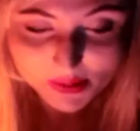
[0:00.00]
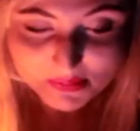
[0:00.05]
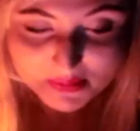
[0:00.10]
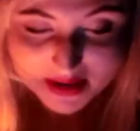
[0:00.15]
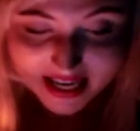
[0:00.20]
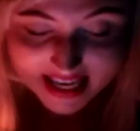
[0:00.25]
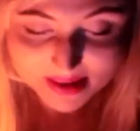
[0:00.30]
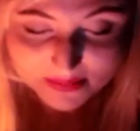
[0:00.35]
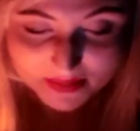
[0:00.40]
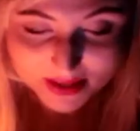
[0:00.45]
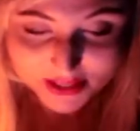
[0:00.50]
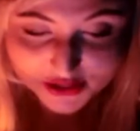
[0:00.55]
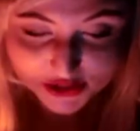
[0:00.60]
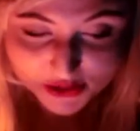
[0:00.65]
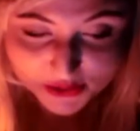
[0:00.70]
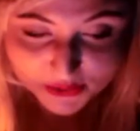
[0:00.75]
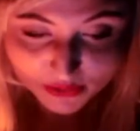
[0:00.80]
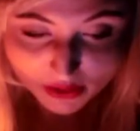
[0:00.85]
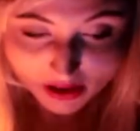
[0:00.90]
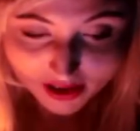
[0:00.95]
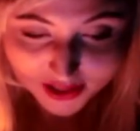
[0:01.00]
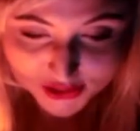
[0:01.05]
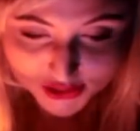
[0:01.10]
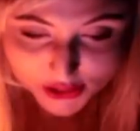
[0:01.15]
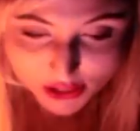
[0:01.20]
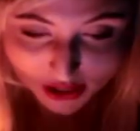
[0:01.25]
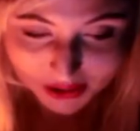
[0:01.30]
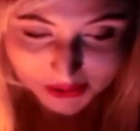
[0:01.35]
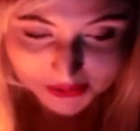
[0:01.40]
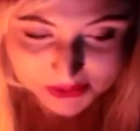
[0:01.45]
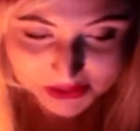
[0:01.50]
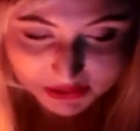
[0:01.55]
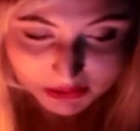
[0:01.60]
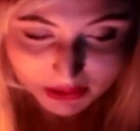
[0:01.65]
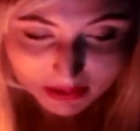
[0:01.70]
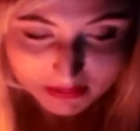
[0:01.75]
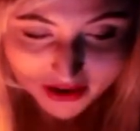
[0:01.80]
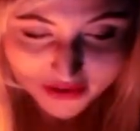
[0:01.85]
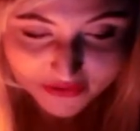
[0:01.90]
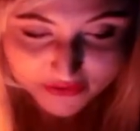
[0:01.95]
meetup in Toronto? You
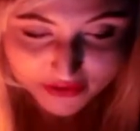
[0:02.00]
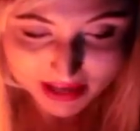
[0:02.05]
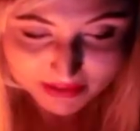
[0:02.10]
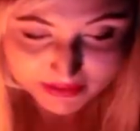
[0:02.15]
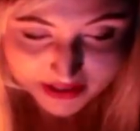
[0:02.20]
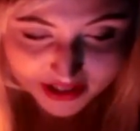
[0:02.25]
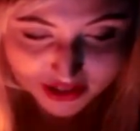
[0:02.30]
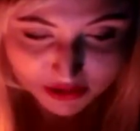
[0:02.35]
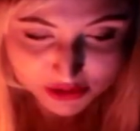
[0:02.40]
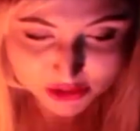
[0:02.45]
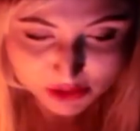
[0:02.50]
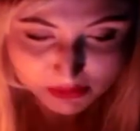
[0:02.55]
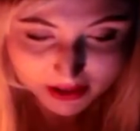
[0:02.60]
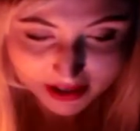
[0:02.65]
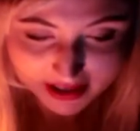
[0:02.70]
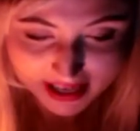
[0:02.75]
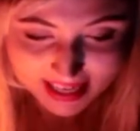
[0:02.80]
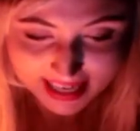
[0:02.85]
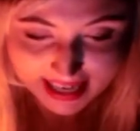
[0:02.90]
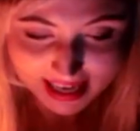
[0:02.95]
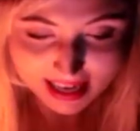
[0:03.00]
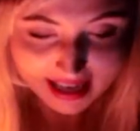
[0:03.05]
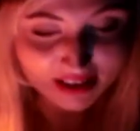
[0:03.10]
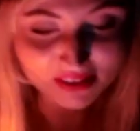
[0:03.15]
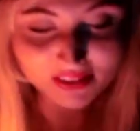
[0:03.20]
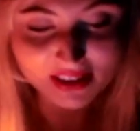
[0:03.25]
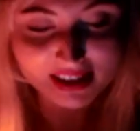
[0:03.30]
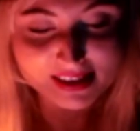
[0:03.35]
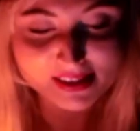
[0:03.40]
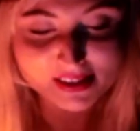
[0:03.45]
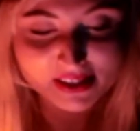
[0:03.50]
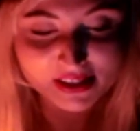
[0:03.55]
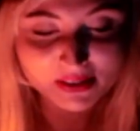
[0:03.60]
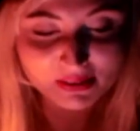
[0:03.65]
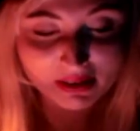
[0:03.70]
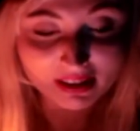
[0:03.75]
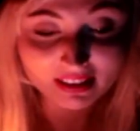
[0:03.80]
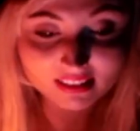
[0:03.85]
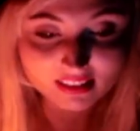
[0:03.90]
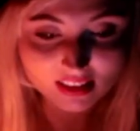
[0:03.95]
are my favorite YouTuber and I idolize you.
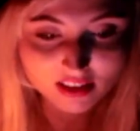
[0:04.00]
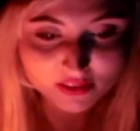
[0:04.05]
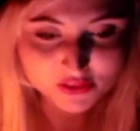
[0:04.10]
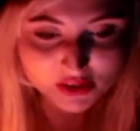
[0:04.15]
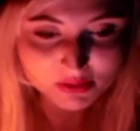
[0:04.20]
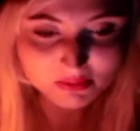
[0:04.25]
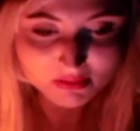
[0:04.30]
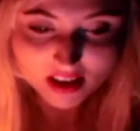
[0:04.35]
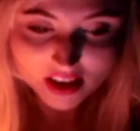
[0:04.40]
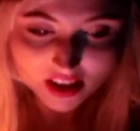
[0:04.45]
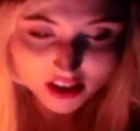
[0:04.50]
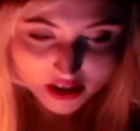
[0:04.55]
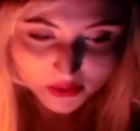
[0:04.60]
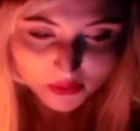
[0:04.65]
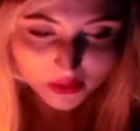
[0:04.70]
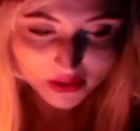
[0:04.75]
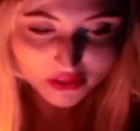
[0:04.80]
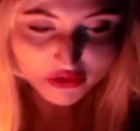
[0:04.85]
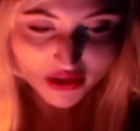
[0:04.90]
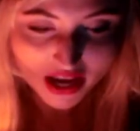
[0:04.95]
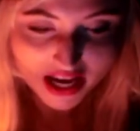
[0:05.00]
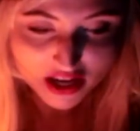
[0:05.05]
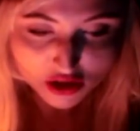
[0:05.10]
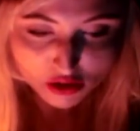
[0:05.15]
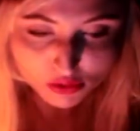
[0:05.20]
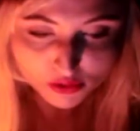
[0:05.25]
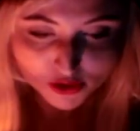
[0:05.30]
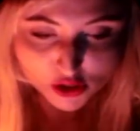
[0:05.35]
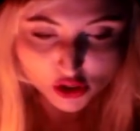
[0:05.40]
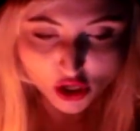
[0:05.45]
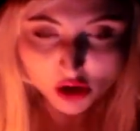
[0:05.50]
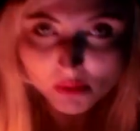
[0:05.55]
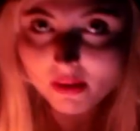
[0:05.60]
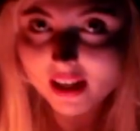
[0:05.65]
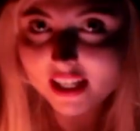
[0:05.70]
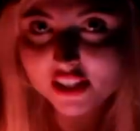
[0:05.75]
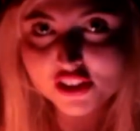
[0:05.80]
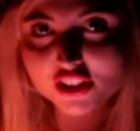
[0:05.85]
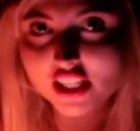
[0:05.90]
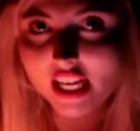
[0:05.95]
I'd love to meet you. Well, thank you so
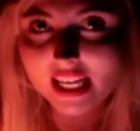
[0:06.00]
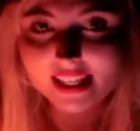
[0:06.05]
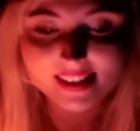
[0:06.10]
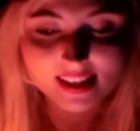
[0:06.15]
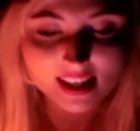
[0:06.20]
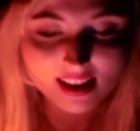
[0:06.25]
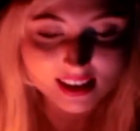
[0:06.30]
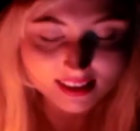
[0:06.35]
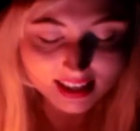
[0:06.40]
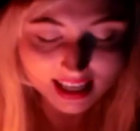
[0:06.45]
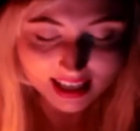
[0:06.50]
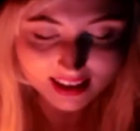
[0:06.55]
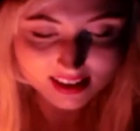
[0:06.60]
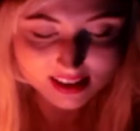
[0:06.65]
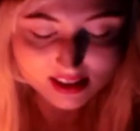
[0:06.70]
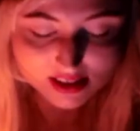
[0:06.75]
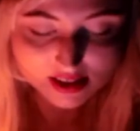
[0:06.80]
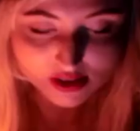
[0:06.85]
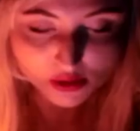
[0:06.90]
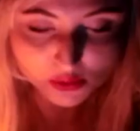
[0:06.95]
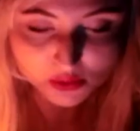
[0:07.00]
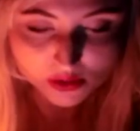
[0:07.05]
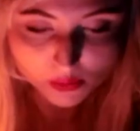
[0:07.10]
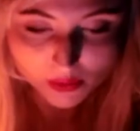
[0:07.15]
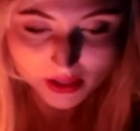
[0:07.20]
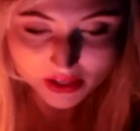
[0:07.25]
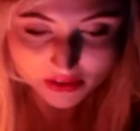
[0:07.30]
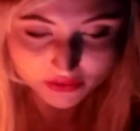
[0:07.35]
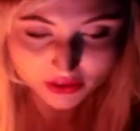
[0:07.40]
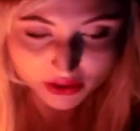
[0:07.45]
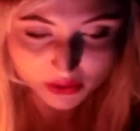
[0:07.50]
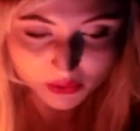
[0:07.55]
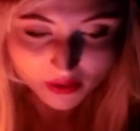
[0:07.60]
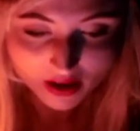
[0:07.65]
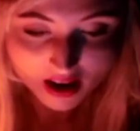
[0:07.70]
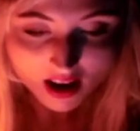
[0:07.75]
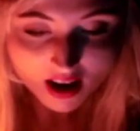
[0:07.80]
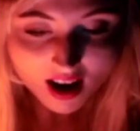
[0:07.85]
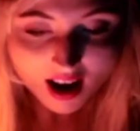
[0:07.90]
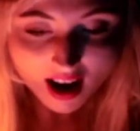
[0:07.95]
much, Tessa. That is so sweet of you.
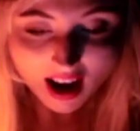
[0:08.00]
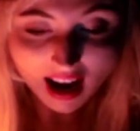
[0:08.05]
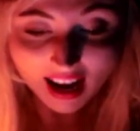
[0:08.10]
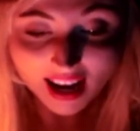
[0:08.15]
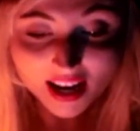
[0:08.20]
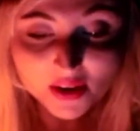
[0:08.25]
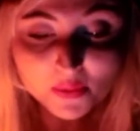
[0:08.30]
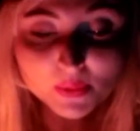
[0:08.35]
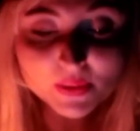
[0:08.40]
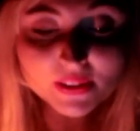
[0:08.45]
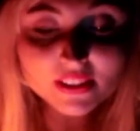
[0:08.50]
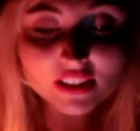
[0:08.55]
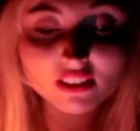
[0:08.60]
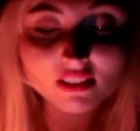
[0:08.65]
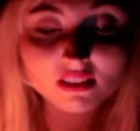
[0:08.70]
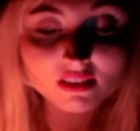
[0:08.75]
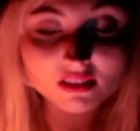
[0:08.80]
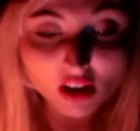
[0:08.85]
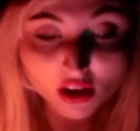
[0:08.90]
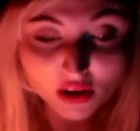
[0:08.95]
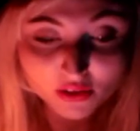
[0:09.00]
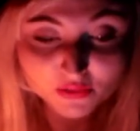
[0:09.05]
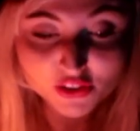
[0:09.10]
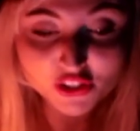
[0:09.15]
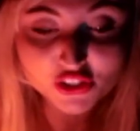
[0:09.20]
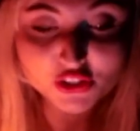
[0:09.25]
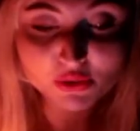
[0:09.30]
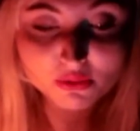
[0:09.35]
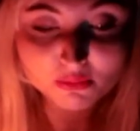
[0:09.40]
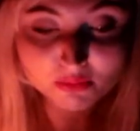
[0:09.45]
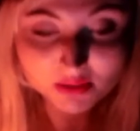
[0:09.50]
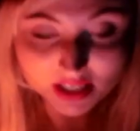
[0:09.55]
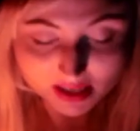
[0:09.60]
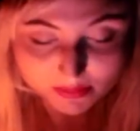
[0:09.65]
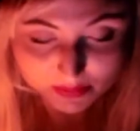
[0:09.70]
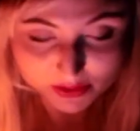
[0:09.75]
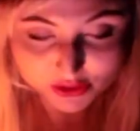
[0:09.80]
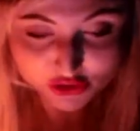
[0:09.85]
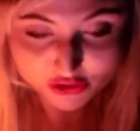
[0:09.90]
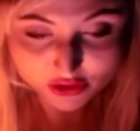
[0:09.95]
I would love to do a
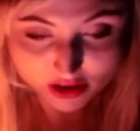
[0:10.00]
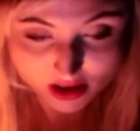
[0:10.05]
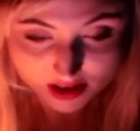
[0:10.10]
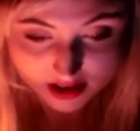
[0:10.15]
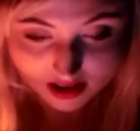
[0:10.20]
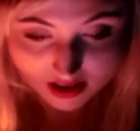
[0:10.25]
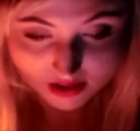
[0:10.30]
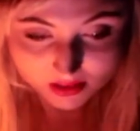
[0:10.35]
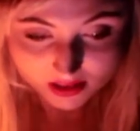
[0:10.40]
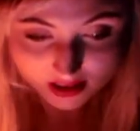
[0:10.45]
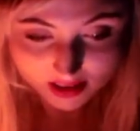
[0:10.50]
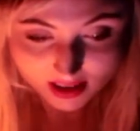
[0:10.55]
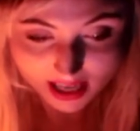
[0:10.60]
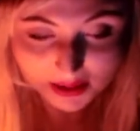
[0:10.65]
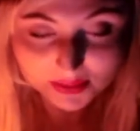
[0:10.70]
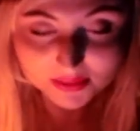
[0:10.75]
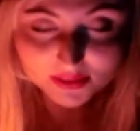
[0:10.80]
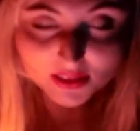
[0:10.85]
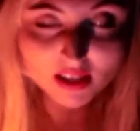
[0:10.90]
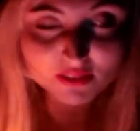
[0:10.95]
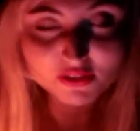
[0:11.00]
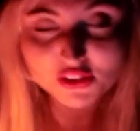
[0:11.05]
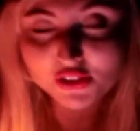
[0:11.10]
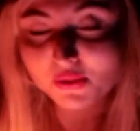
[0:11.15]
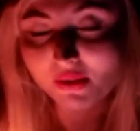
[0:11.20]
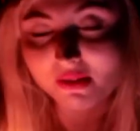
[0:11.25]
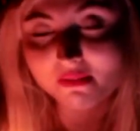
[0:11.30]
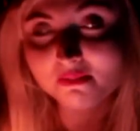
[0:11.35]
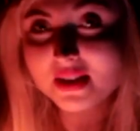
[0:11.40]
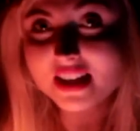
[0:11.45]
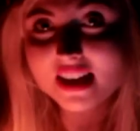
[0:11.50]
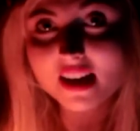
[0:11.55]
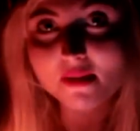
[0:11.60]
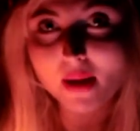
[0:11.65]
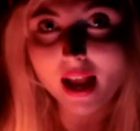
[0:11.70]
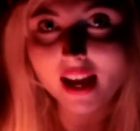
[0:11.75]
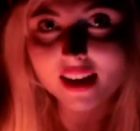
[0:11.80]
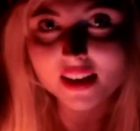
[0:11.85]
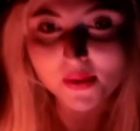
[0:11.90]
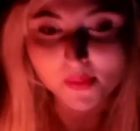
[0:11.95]
meetup in Toronto. I would love to do a meetup
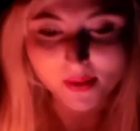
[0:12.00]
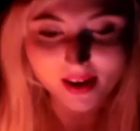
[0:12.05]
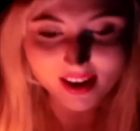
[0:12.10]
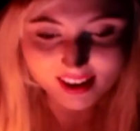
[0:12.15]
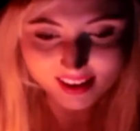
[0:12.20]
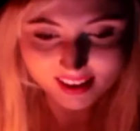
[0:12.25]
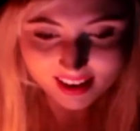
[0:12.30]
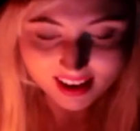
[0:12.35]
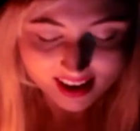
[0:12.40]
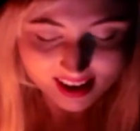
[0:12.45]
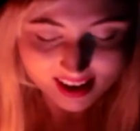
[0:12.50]
anywhere.